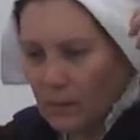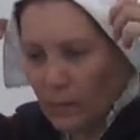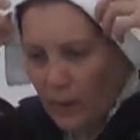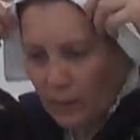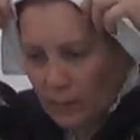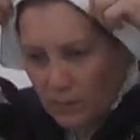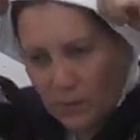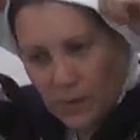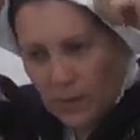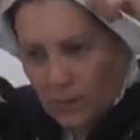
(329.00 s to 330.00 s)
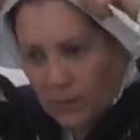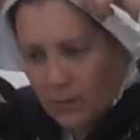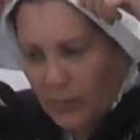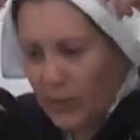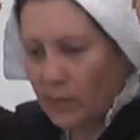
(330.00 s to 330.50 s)
Well,
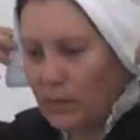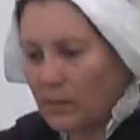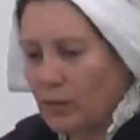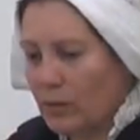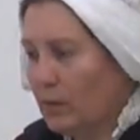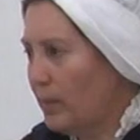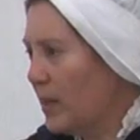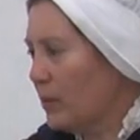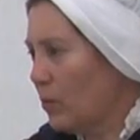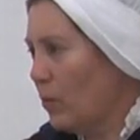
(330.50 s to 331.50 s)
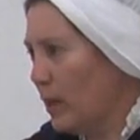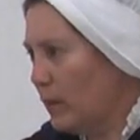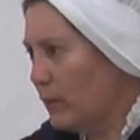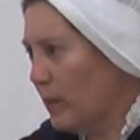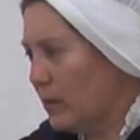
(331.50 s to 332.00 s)
I mean, you're going to make the
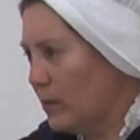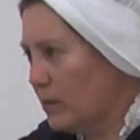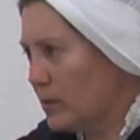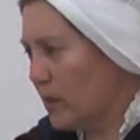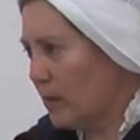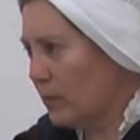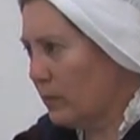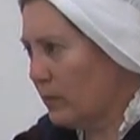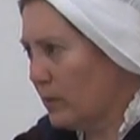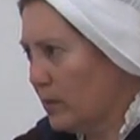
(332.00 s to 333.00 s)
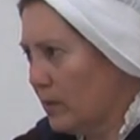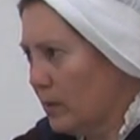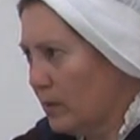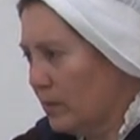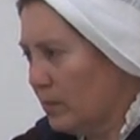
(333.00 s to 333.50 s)
coif, and you just kind of
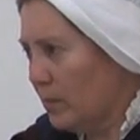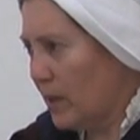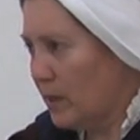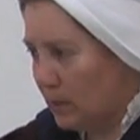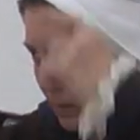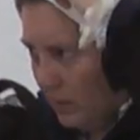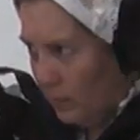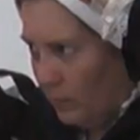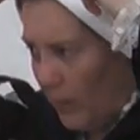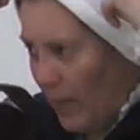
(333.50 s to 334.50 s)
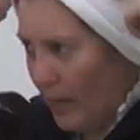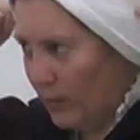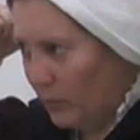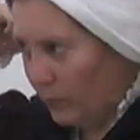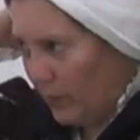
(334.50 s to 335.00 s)
make the
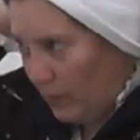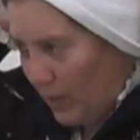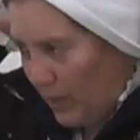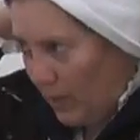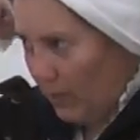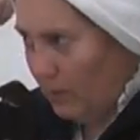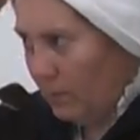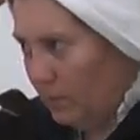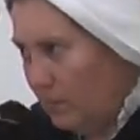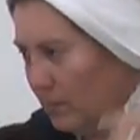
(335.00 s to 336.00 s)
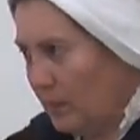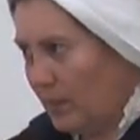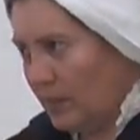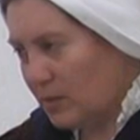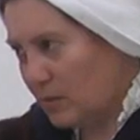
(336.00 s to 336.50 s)
band to fit your head. I
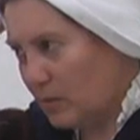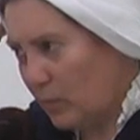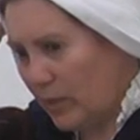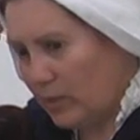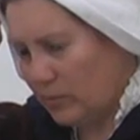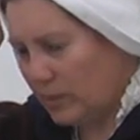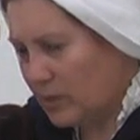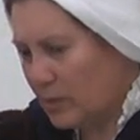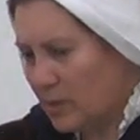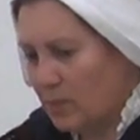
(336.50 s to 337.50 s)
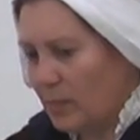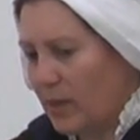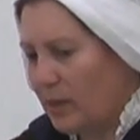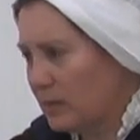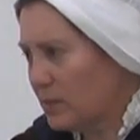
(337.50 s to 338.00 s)
mean, this is 22 inches because my
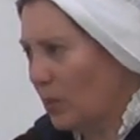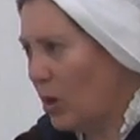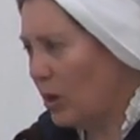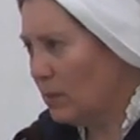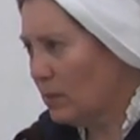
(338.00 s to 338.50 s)
head is small,